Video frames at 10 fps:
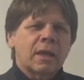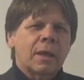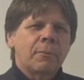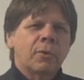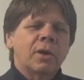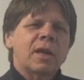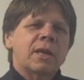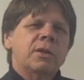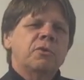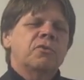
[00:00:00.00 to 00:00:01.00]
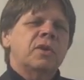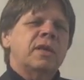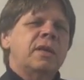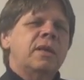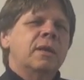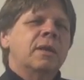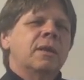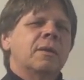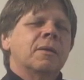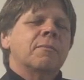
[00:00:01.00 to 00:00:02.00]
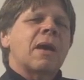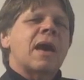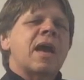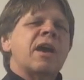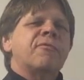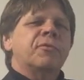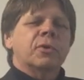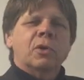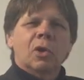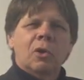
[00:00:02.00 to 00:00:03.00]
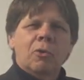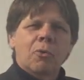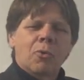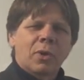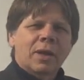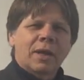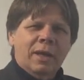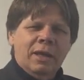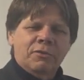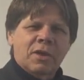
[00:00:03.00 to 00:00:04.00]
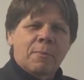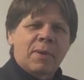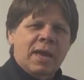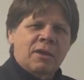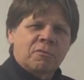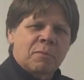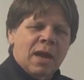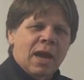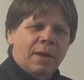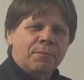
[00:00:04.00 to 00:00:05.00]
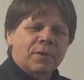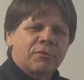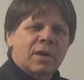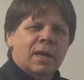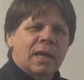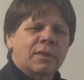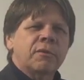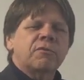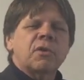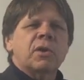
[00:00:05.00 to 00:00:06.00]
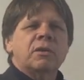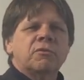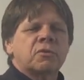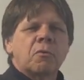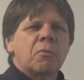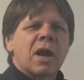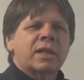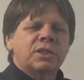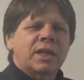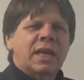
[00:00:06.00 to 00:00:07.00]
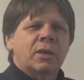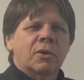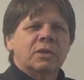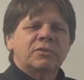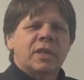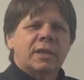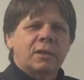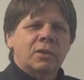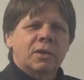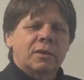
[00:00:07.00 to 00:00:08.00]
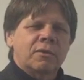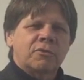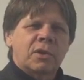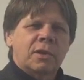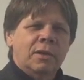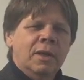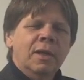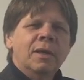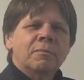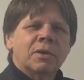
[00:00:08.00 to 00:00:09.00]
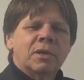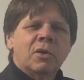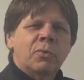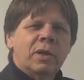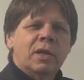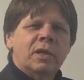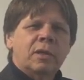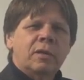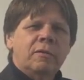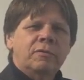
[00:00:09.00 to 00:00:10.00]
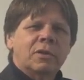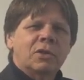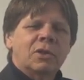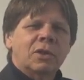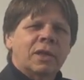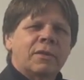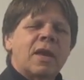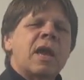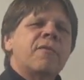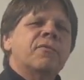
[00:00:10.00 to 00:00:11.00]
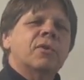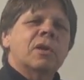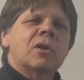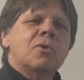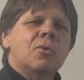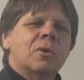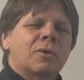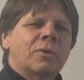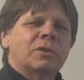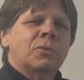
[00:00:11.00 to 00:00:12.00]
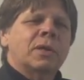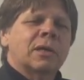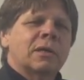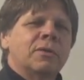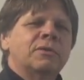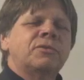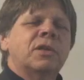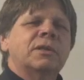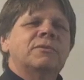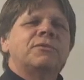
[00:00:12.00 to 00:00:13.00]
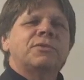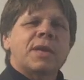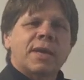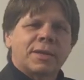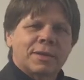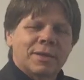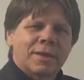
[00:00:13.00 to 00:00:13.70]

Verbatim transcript: I'm going to let you see my afterglow as I pass by. It's kind of like the sun so bright you can't hardly stand to look at the sun. But don't we love to look at the afterglow, which we call the sunset?